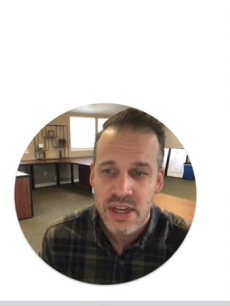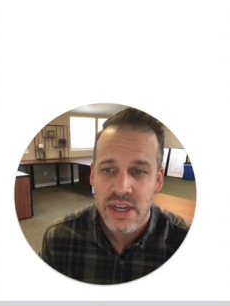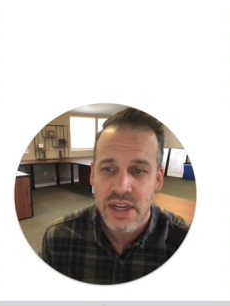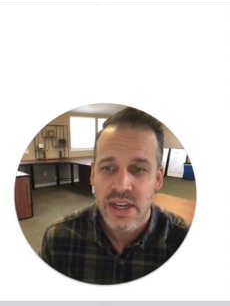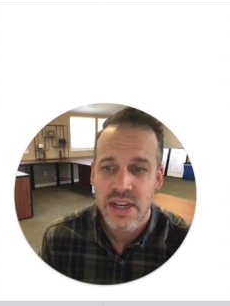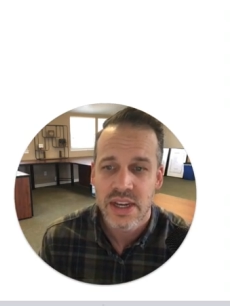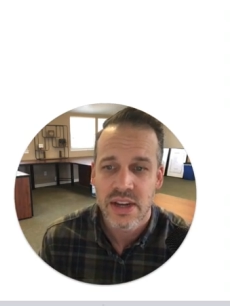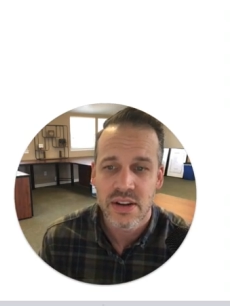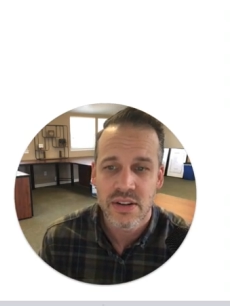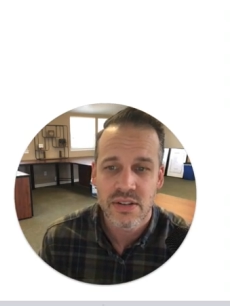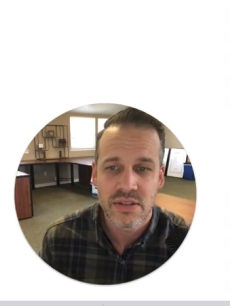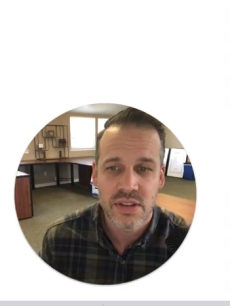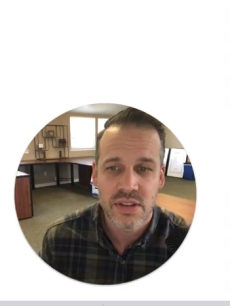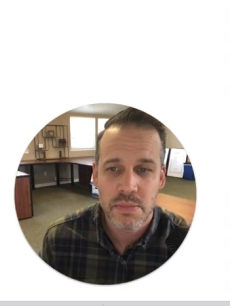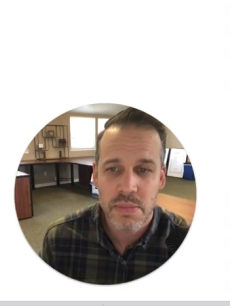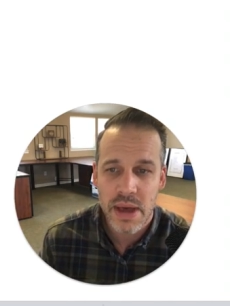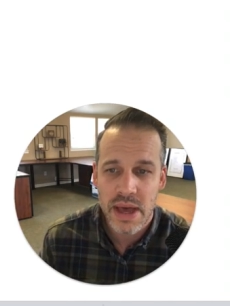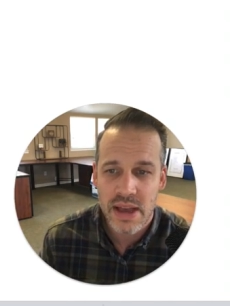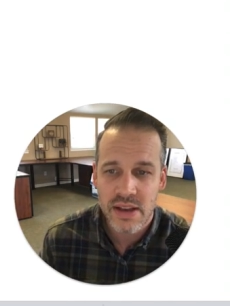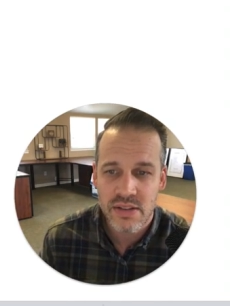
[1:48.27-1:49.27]
Here's the
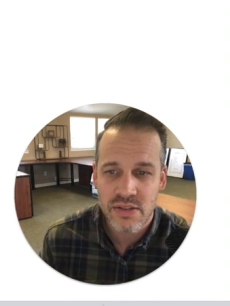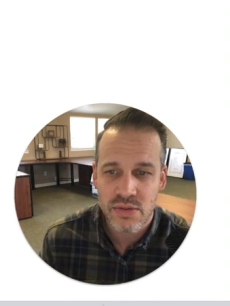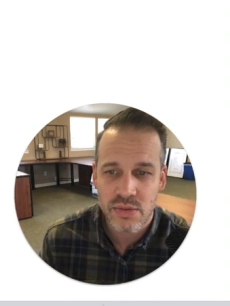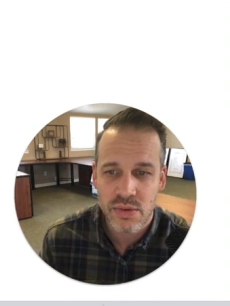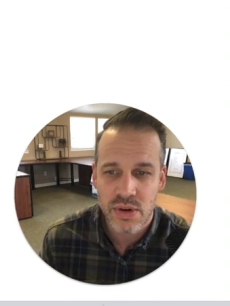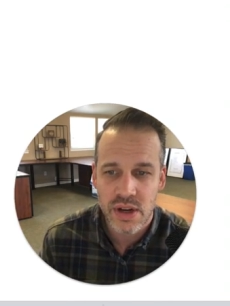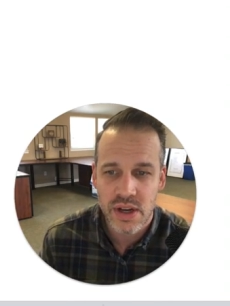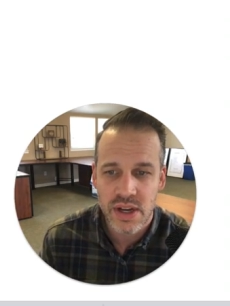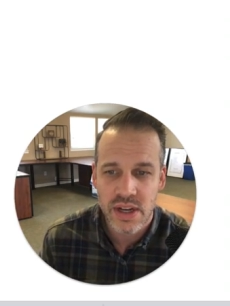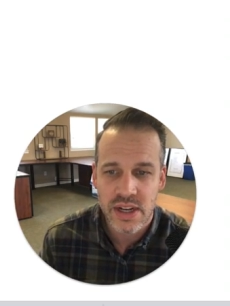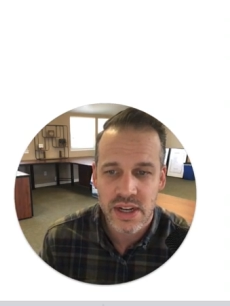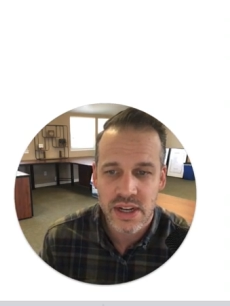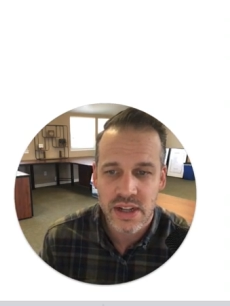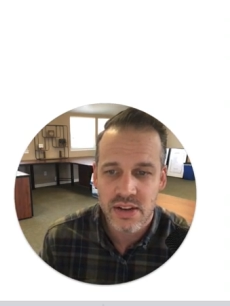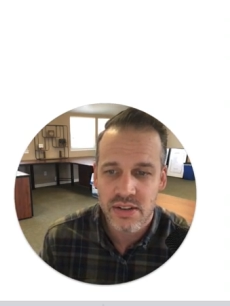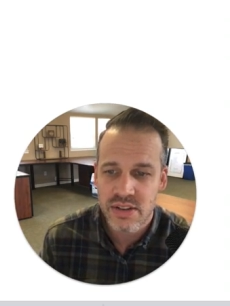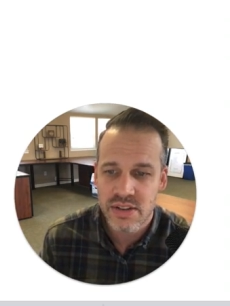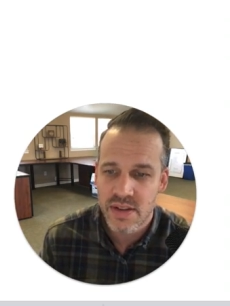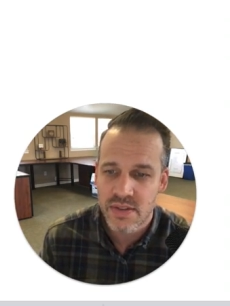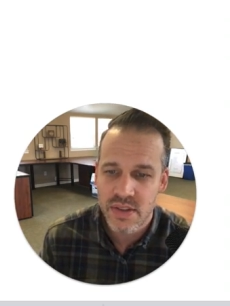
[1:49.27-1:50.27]
best one. And
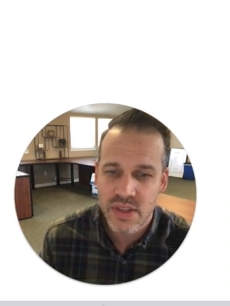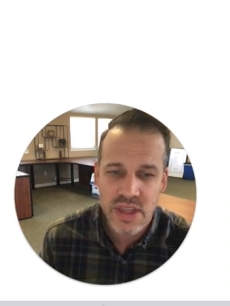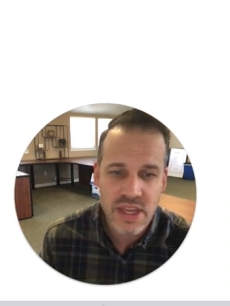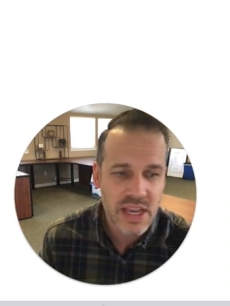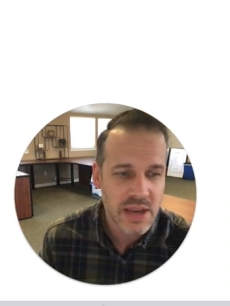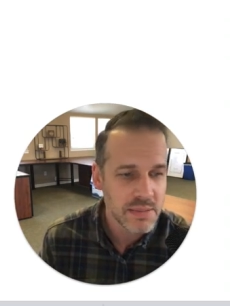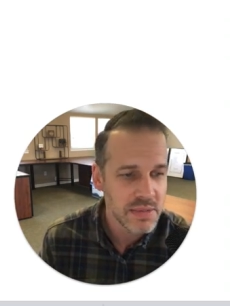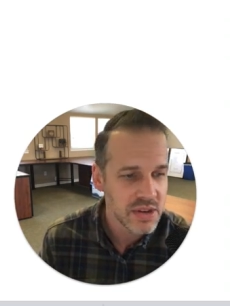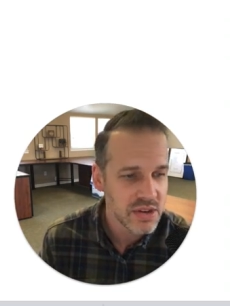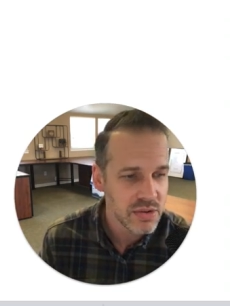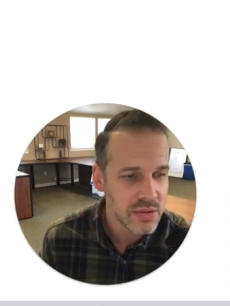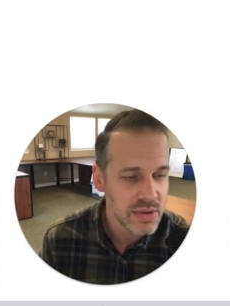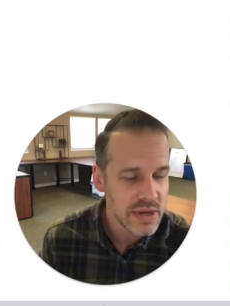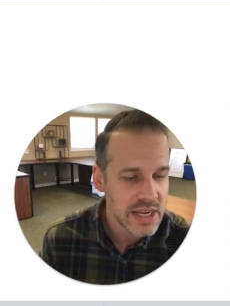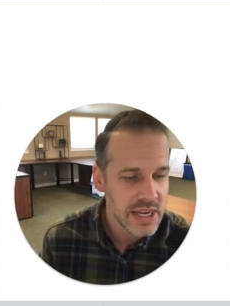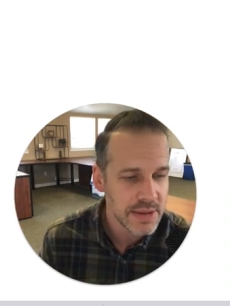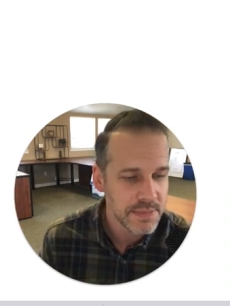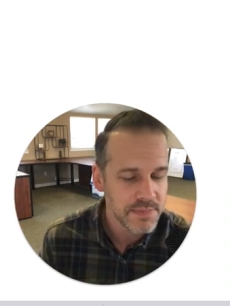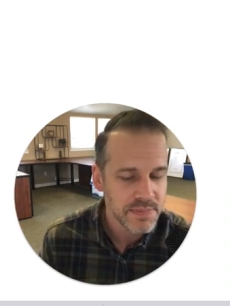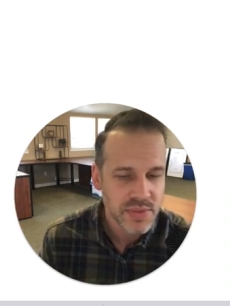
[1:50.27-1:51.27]
here's everything in
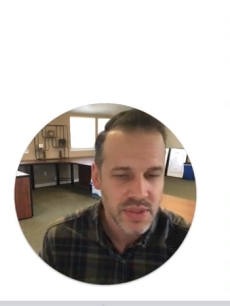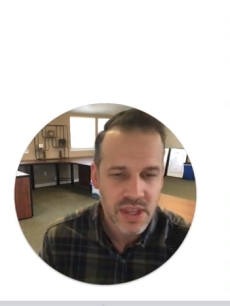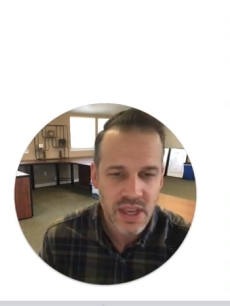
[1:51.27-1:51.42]
between.